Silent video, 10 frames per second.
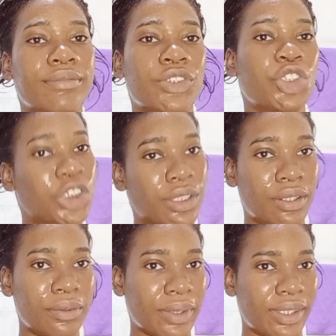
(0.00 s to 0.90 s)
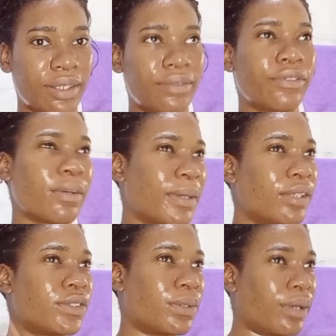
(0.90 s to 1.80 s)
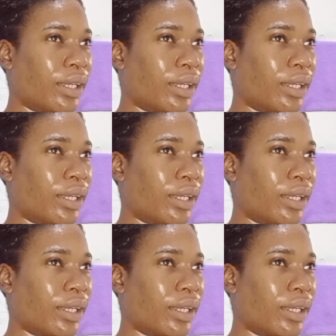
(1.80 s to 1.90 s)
just chill with it for a bit so